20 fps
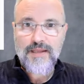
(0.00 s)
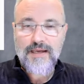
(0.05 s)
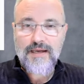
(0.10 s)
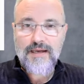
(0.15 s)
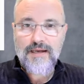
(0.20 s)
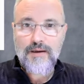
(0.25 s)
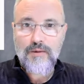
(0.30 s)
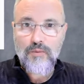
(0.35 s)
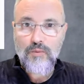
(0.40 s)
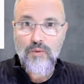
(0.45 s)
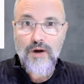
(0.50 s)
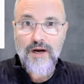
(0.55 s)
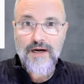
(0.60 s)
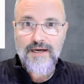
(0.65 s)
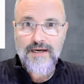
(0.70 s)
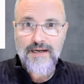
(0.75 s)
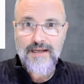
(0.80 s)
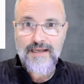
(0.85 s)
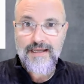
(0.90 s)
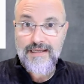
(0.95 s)
Uh,
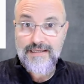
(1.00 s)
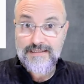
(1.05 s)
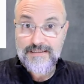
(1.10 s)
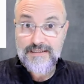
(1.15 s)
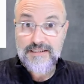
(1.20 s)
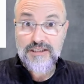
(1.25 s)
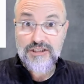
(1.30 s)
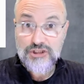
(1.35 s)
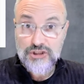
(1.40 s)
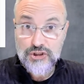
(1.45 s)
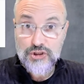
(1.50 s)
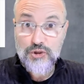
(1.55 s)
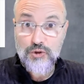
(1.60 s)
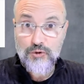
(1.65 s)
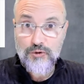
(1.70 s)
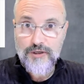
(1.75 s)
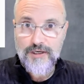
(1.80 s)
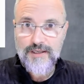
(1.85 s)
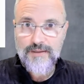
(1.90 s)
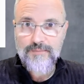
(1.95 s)
one, it's a
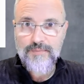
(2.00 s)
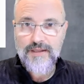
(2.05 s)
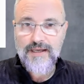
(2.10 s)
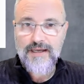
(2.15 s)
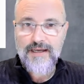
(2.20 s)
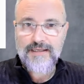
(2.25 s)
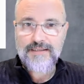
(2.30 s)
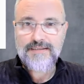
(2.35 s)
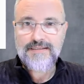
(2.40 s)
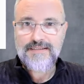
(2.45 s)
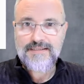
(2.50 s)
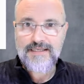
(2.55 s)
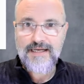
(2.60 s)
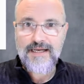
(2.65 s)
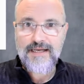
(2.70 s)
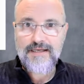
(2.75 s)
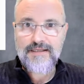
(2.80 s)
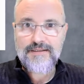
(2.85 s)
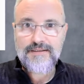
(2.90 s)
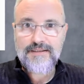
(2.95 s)
story, and
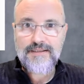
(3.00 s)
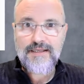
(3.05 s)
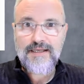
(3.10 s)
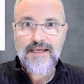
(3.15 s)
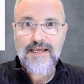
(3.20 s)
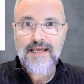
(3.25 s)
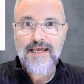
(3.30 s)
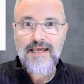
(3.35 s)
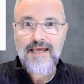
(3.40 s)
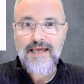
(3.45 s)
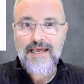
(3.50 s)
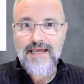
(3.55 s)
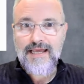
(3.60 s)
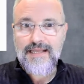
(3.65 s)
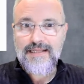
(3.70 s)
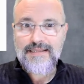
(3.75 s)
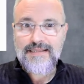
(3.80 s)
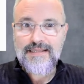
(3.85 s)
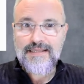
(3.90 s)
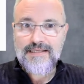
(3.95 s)
second,
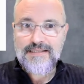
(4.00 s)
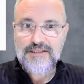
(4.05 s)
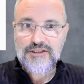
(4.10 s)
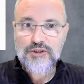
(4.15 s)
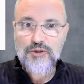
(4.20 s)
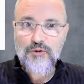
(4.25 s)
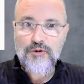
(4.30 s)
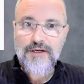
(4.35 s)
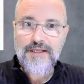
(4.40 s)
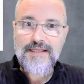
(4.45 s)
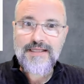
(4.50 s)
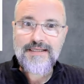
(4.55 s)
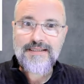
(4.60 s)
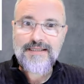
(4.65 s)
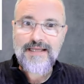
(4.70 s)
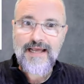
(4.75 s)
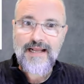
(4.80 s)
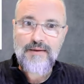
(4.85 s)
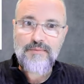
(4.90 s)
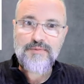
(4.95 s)
it's a story
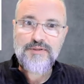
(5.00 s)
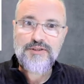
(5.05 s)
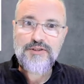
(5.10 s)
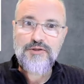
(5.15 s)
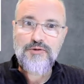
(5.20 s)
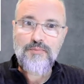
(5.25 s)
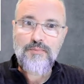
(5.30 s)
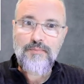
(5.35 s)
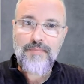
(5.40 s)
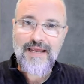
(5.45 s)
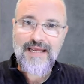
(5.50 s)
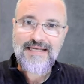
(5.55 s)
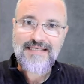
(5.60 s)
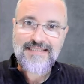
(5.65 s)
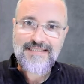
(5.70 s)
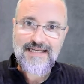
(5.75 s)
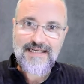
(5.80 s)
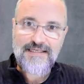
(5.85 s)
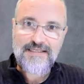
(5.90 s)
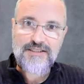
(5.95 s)
that helps you make
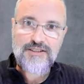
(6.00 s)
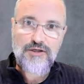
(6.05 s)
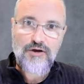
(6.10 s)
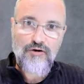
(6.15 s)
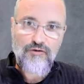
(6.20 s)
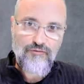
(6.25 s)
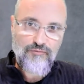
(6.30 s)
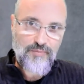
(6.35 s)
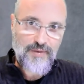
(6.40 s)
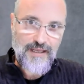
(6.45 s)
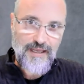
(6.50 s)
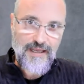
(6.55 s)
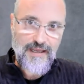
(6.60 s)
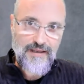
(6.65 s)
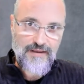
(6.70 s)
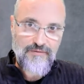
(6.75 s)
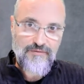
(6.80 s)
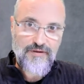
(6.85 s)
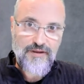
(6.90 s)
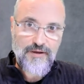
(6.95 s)
sense of
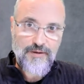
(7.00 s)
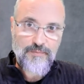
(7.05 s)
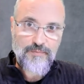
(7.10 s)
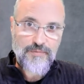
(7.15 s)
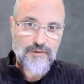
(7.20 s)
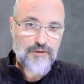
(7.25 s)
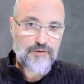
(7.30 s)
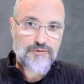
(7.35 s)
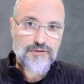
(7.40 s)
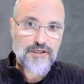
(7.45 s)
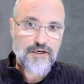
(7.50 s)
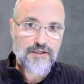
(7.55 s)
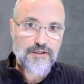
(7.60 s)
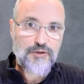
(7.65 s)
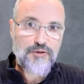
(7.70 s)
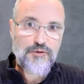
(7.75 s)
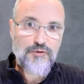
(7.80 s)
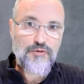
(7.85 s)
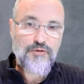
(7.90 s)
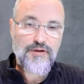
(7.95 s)
behavior. Those are
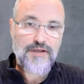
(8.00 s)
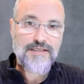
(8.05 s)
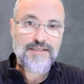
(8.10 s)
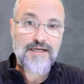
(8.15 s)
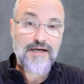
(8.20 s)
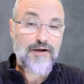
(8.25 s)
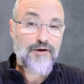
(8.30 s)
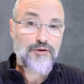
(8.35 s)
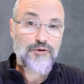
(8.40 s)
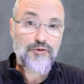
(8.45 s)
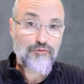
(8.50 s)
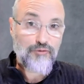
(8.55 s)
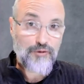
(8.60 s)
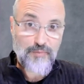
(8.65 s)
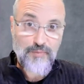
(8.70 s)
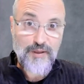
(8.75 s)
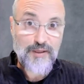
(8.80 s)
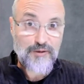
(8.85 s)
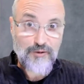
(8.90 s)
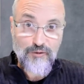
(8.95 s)
the two things I'm going to
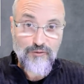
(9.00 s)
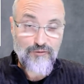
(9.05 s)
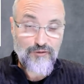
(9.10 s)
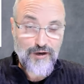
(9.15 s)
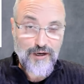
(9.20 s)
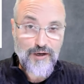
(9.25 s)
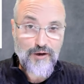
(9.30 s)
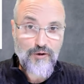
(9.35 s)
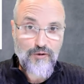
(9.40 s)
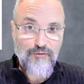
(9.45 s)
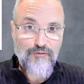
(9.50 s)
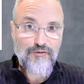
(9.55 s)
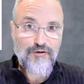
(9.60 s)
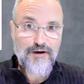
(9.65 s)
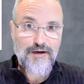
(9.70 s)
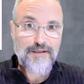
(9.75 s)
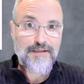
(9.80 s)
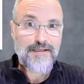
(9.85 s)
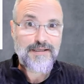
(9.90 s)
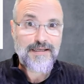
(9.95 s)
repeat over and over,
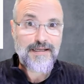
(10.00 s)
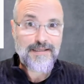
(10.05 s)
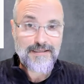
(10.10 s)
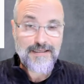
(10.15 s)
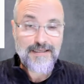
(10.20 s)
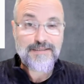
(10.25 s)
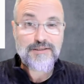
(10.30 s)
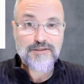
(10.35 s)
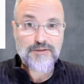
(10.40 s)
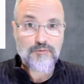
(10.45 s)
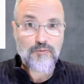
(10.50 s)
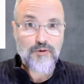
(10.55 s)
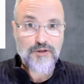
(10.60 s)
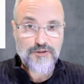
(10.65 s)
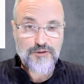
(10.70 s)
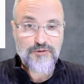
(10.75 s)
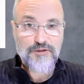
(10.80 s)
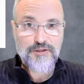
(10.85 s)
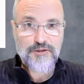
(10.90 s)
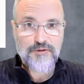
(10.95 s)
and, and that's
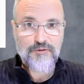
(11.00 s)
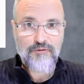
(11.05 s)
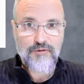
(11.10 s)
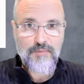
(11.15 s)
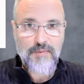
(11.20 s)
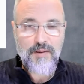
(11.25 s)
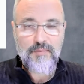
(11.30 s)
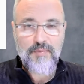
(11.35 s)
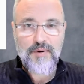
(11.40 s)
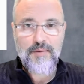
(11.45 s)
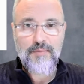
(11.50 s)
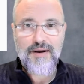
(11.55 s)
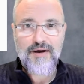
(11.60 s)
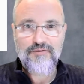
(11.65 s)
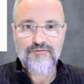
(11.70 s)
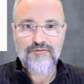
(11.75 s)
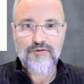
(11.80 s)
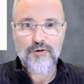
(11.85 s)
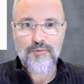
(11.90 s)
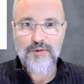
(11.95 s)
what you need to remember
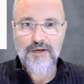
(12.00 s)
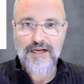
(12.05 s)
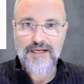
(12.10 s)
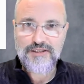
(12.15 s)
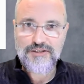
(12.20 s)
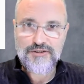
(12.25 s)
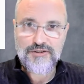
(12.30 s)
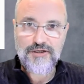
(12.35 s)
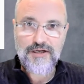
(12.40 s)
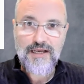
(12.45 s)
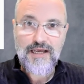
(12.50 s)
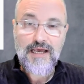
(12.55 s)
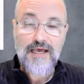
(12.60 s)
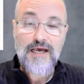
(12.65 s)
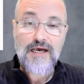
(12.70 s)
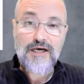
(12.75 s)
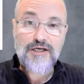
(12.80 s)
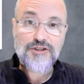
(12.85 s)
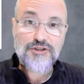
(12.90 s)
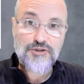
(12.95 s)
about formulation
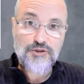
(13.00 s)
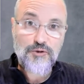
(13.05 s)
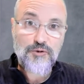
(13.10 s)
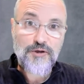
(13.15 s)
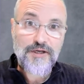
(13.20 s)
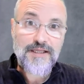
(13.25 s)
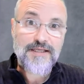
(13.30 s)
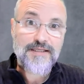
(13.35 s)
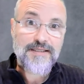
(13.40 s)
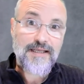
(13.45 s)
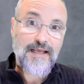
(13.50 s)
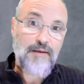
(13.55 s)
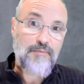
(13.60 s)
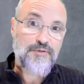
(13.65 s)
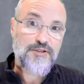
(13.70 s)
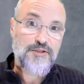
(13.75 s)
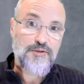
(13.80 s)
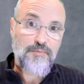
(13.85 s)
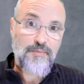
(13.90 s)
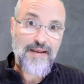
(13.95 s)
a story that
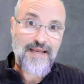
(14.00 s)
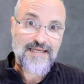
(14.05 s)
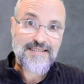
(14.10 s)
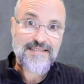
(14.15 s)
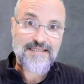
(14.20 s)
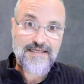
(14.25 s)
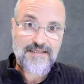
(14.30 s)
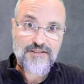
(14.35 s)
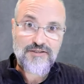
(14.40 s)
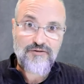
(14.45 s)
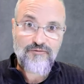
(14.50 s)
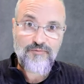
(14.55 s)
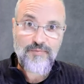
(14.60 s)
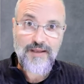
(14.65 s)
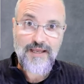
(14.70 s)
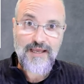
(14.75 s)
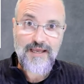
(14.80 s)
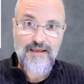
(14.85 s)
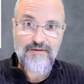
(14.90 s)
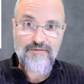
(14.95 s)
helps you make sense of
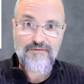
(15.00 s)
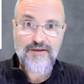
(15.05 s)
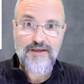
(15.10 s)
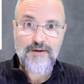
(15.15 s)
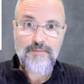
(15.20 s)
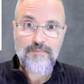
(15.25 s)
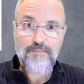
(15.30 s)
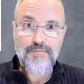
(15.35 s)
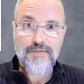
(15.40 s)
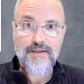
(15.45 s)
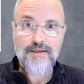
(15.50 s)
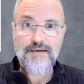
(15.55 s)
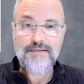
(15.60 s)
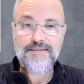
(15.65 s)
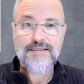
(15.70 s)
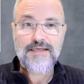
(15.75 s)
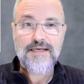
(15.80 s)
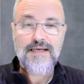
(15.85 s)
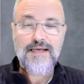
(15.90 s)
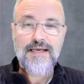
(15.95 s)
behavior.
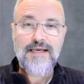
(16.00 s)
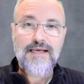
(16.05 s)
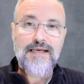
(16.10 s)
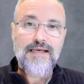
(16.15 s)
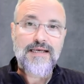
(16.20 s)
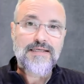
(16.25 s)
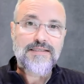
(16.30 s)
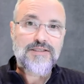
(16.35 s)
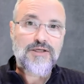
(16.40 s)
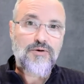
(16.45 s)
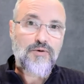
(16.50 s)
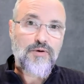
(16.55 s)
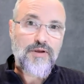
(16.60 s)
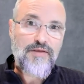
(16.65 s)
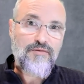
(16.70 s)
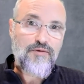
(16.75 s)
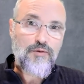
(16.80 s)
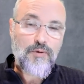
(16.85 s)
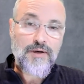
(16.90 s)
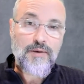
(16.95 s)
Yes. So
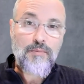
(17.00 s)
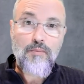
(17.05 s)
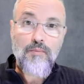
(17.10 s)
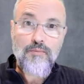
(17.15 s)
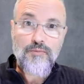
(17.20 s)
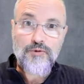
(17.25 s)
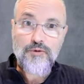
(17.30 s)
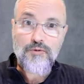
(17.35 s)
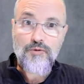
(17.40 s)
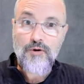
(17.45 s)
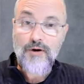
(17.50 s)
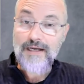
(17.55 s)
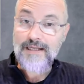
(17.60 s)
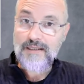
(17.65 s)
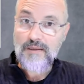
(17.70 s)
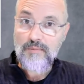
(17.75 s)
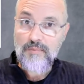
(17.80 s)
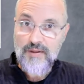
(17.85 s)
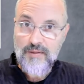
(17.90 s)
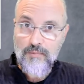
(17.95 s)
if you want to know a
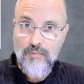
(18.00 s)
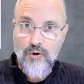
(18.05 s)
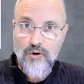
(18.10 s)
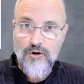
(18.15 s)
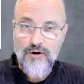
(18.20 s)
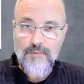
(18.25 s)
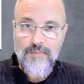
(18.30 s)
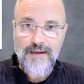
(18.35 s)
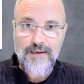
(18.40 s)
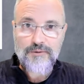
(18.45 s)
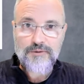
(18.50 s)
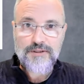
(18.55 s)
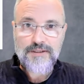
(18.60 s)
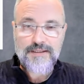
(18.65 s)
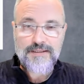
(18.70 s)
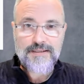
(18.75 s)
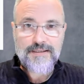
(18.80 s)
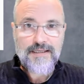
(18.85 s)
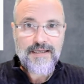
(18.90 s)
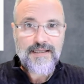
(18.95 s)
little bit more about
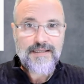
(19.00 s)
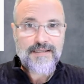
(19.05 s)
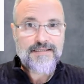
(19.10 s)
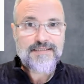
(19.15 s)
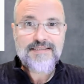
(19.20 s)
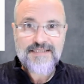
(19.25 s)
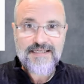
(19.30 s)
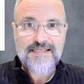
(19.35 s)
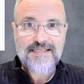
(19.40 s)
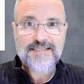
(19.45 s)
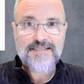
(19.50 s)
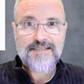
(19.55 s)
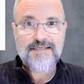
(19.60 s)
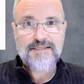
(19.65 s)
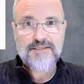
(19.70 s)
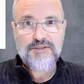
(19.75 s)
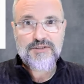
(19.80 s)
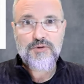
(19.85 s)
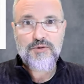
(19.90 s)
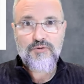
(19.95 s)
it, the six
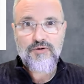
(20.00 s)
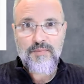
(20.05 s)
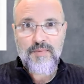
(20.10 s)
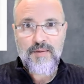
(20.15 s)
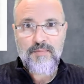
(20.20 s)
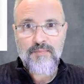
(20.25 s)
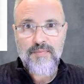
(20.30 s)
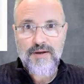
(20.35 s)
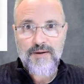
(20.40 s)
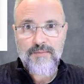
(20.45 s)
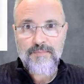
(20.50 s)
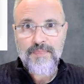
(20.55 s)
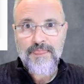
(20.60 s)
things to remember.